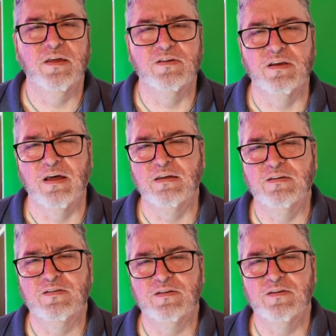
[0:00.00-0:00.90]

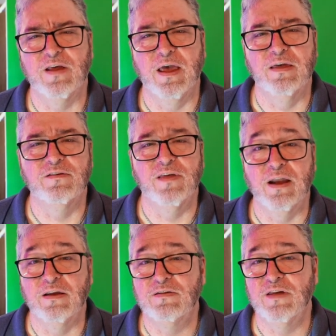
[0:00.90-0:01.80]
does say is that
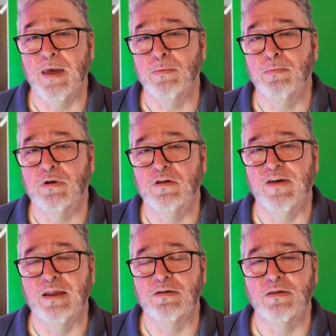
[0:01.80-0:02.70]
it's capable of
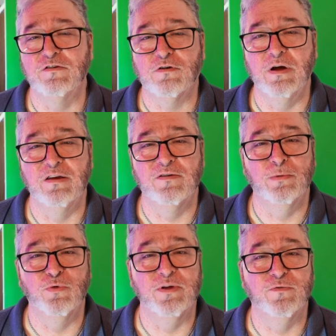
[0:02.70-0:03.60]
handling screens
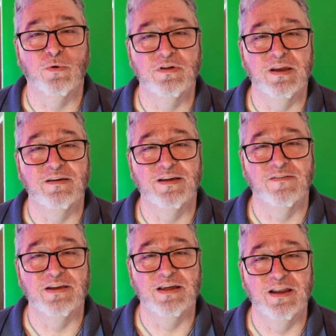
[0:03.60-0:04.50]
between 14 and
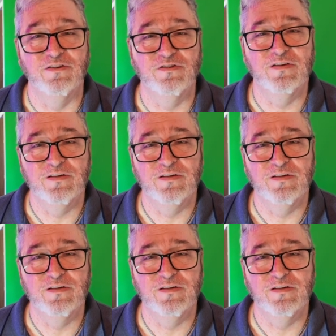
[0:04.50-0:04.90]
17 inches.